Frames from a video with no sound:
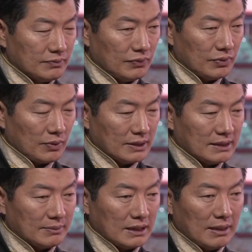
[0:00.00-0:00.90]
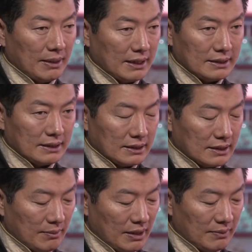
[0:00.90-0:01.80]
for quite some time. I think
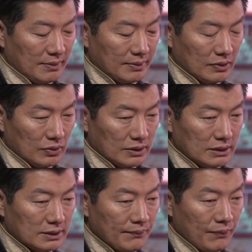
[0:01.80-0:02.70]
many people know this.